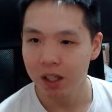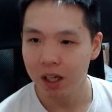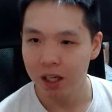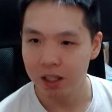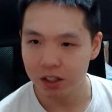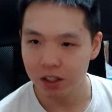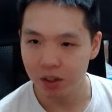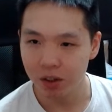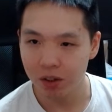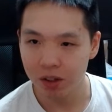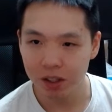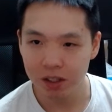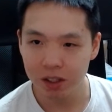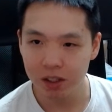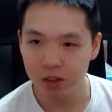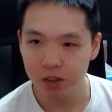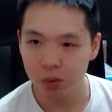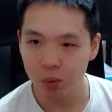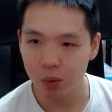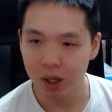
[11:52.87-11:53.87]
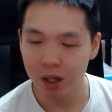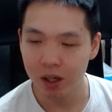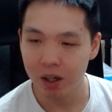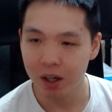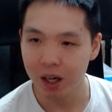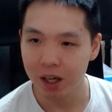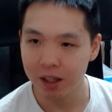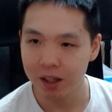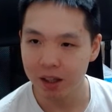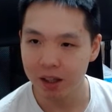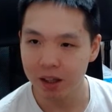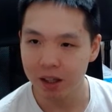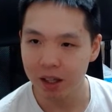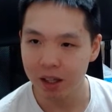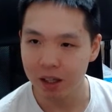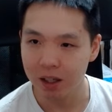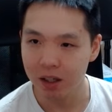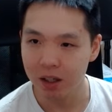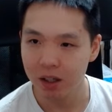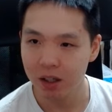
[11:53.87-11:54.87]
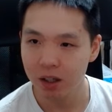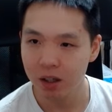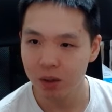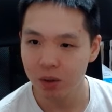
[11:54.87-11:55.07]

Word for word: And so this is where I think